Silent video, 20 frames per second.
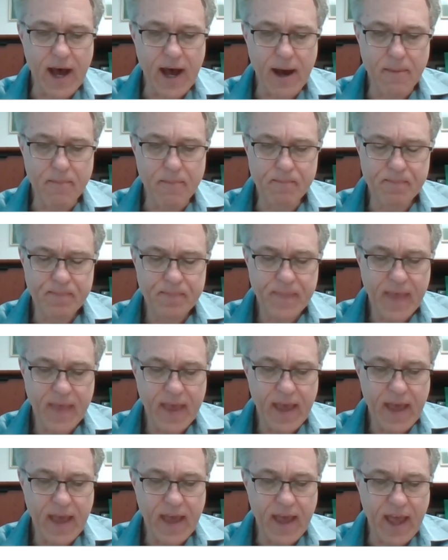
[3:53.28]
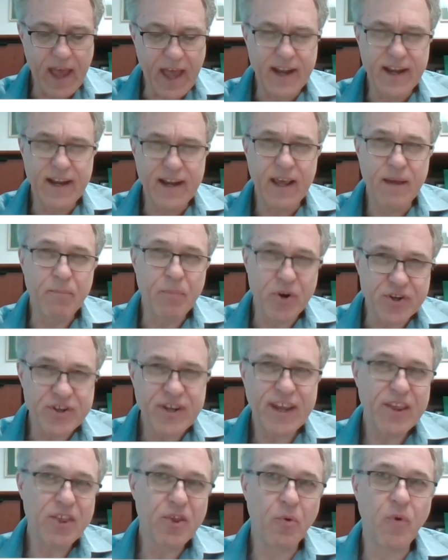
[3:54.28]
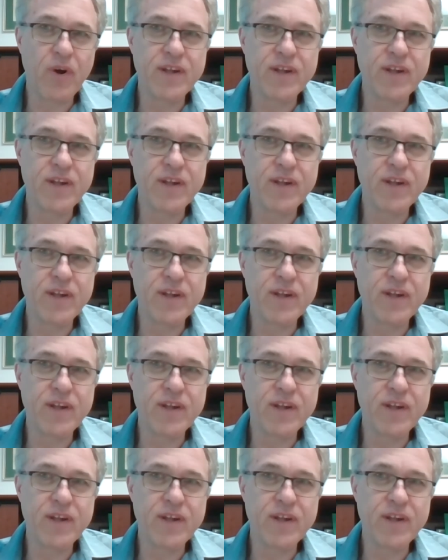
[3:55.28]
And in particular,